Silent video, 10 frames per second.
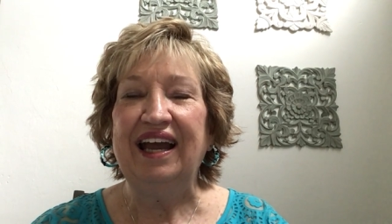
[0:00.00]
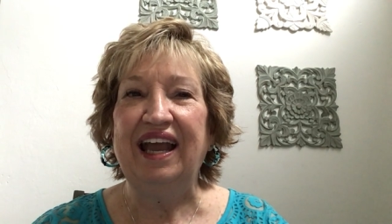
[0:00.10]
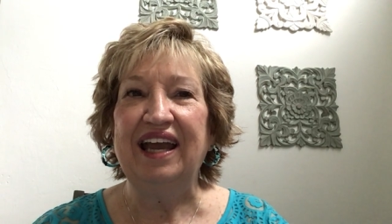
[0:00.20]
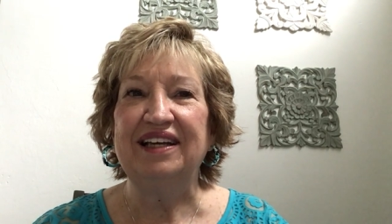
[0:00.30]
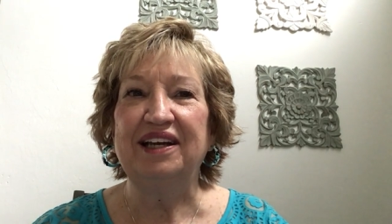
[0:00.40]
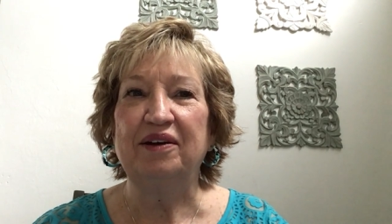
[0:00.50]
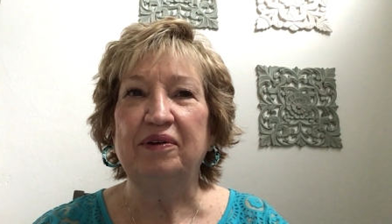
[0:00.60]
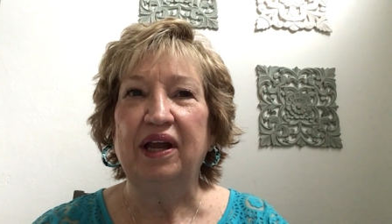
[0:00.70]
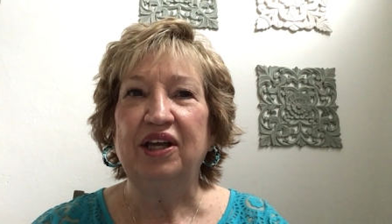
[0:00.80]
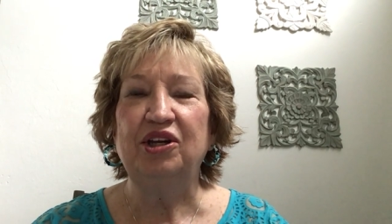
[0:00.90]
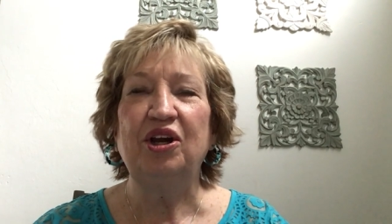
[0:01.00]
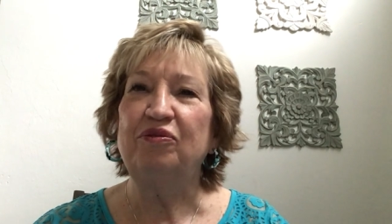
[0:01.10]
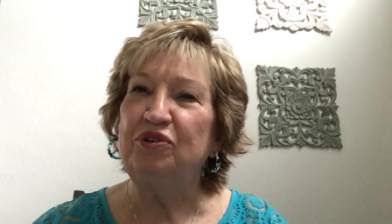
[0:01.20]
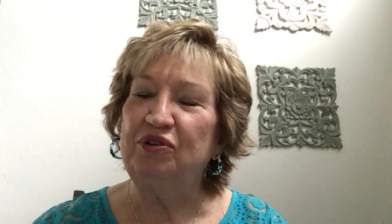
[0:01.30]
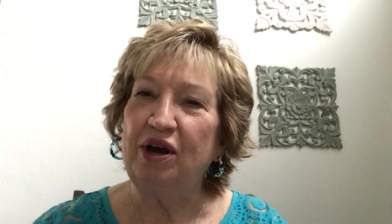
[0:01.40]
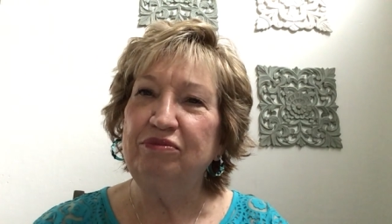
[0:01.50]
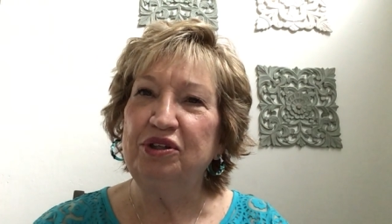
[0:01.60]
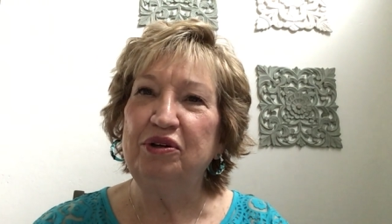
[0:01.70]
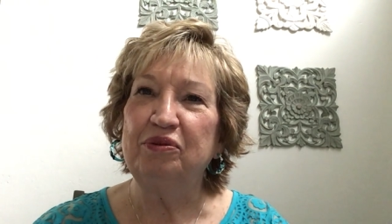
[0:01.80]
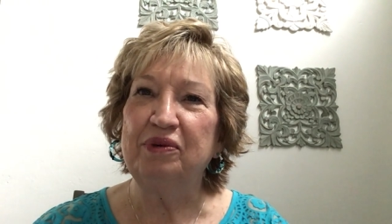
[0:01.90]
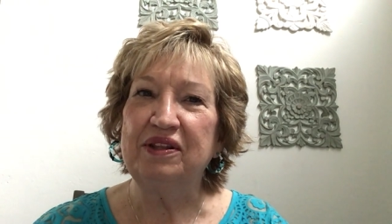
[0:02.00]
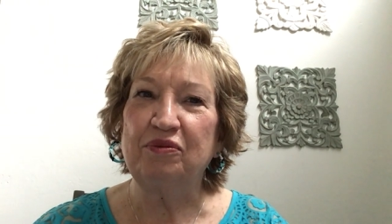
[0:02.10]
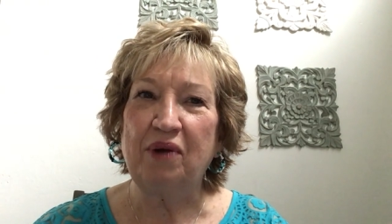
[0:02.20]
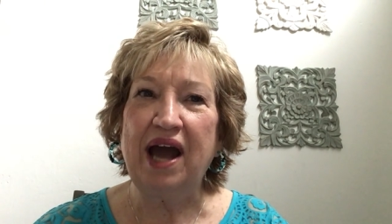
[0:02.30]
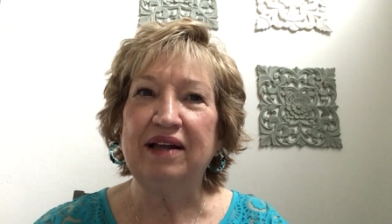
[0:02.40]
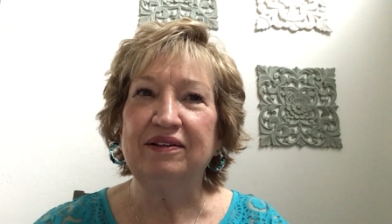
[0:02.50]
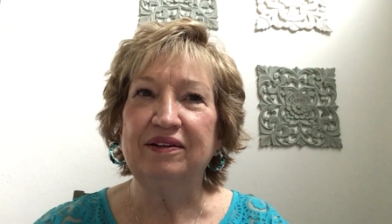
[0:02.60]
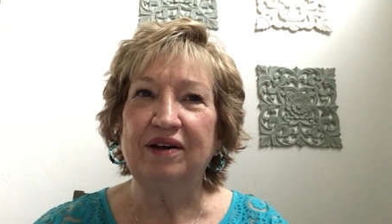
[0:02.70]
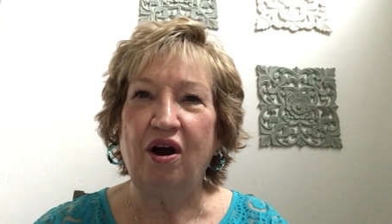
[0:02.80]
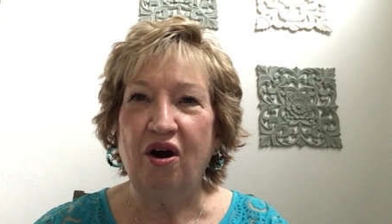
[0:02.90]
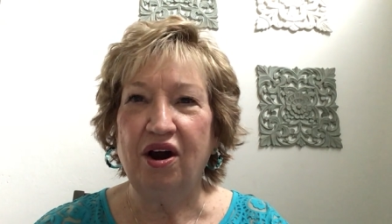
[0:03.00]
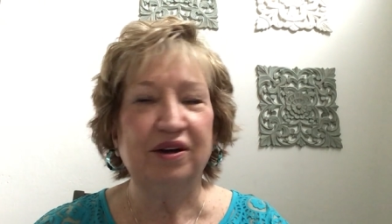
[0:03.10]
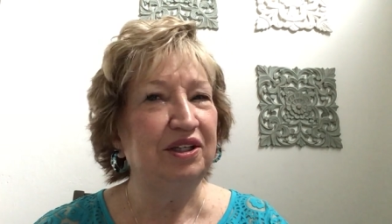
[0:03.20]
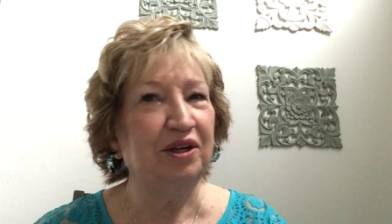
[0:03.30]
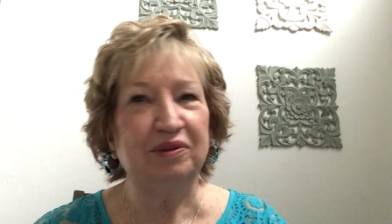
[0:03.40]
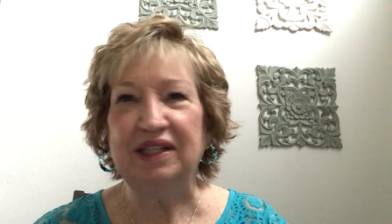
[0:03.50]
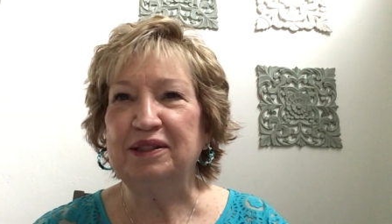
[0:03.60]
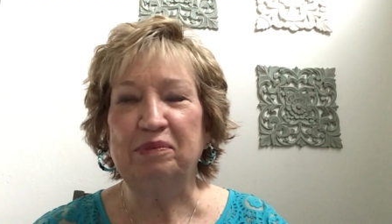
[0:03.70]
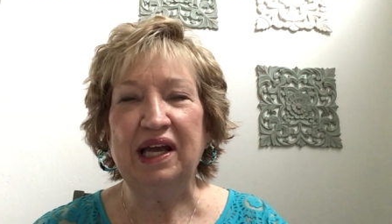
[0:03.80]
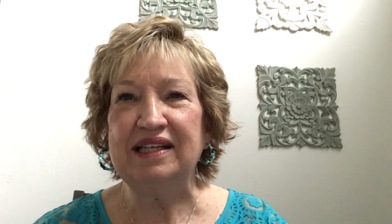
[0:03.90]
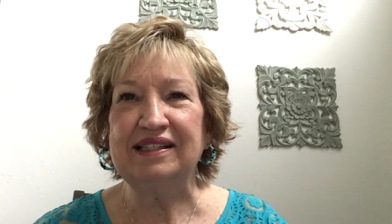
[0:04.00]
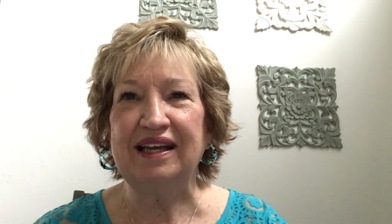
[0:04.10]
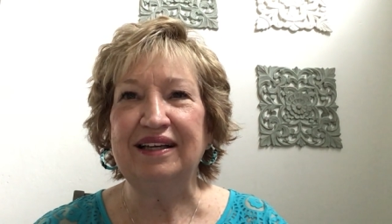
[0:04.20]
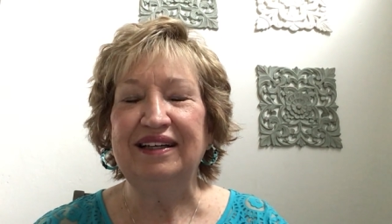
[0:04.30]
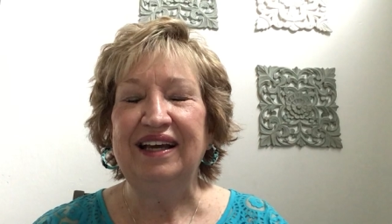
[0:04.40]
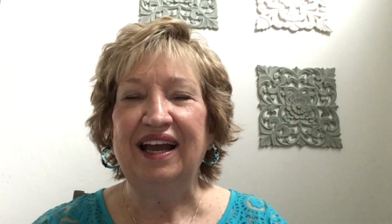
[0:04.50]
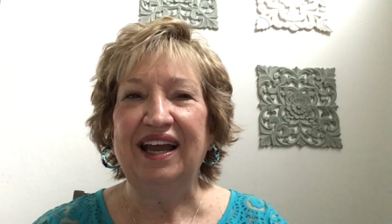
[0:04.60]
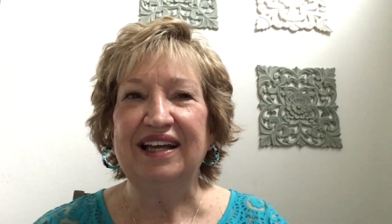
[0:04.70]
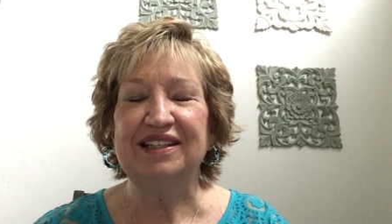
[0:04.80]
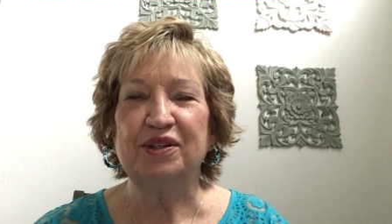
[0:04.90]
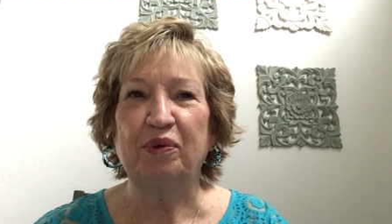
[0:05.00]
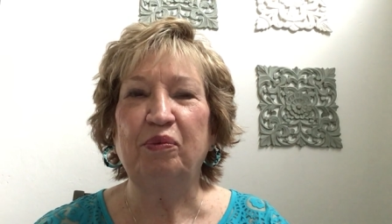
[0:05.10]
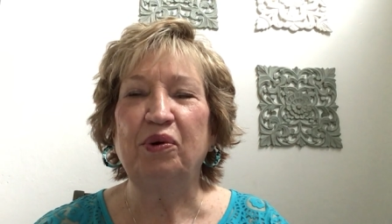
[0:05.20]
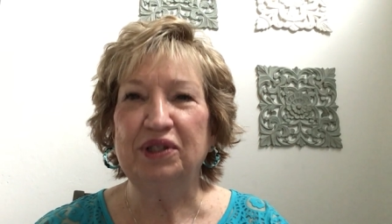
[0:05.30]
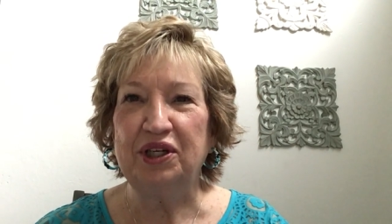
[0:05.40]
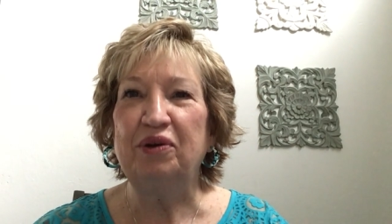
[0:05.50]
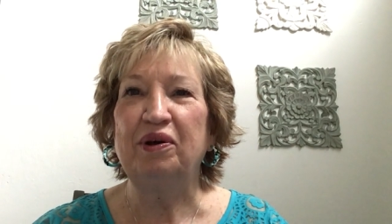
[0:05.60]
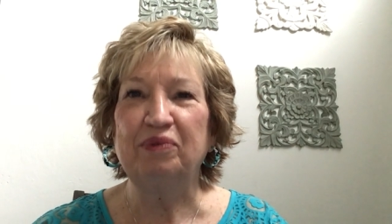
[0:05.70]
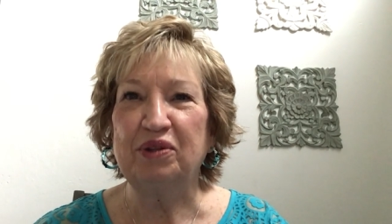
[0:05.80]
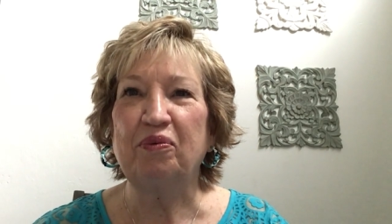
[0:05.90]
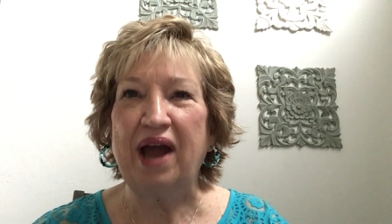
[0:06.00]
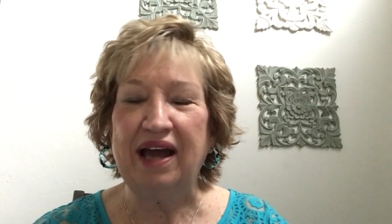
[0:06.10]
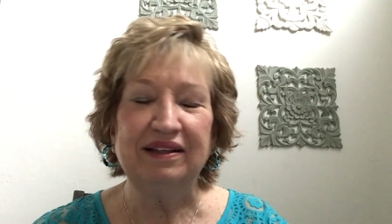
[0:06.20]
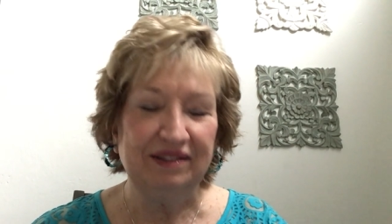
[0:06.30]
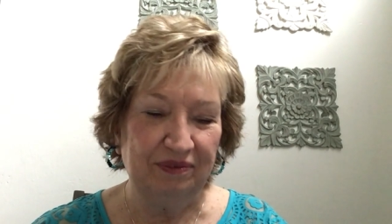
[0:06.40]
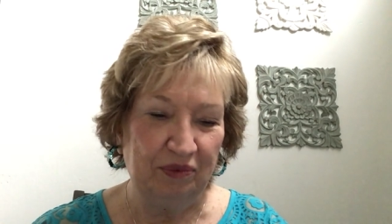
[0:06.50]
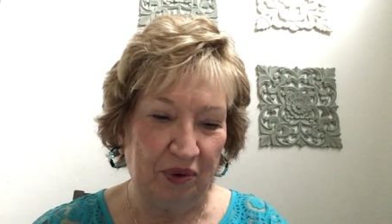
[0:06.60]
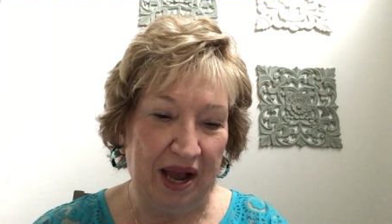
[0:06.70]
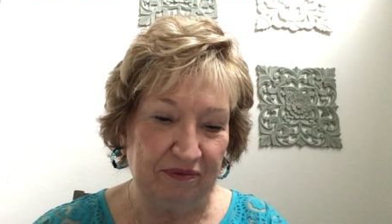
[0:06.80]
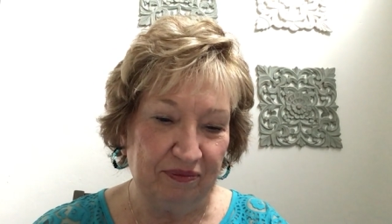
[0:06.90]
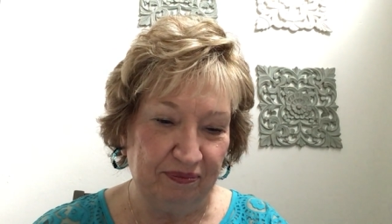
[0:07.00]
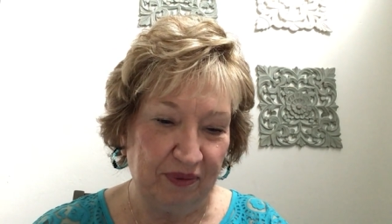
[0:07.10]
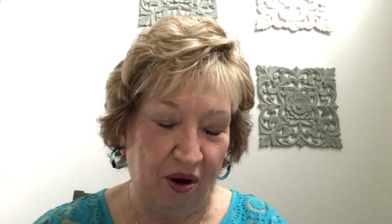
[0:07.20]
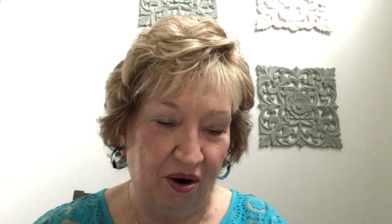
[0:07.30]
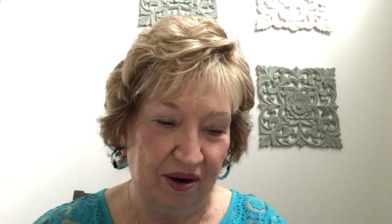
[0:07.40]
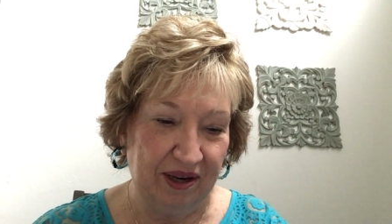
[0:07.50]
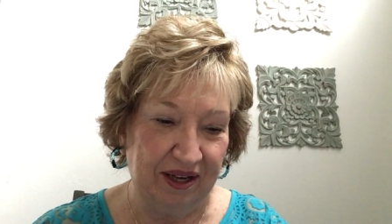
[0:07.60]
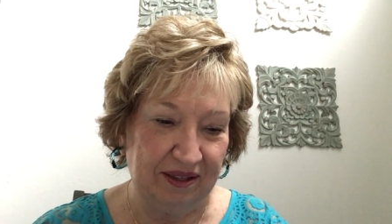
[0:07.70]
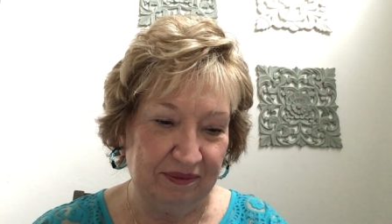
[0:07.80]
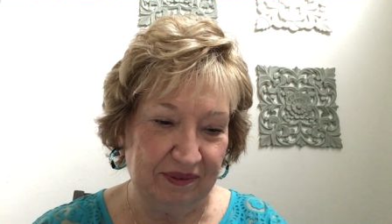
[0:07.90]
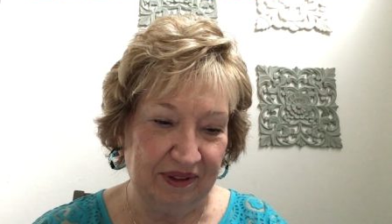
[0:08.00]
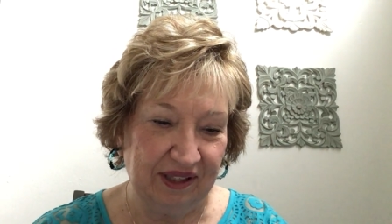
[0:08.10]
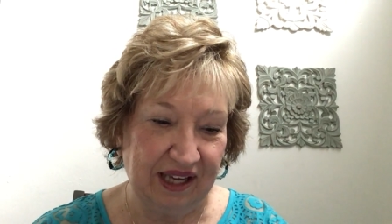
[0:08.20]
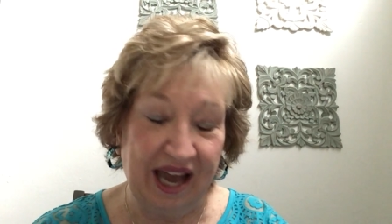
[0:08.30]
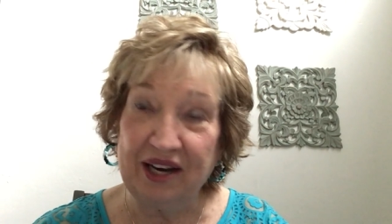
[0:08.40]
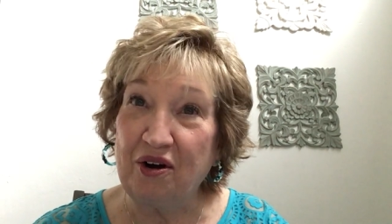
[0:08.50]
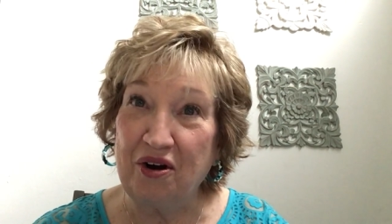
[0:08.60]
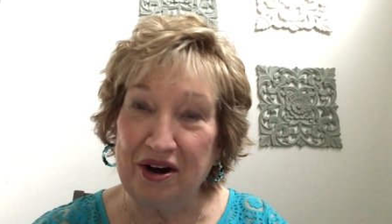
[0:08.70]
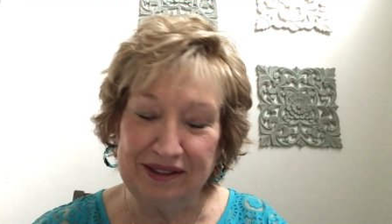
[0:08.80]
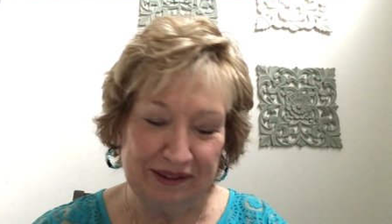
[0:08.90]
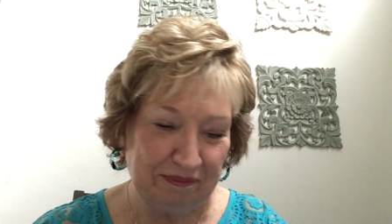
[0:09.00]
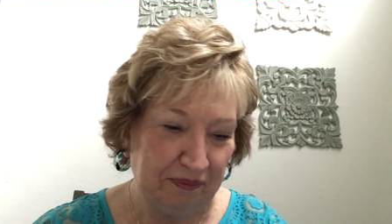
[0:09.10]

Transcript: And, uh, you know, if you don't do it with the right heart, you don't get the blessing. And so we want to do it with the right right uh, kind of heart.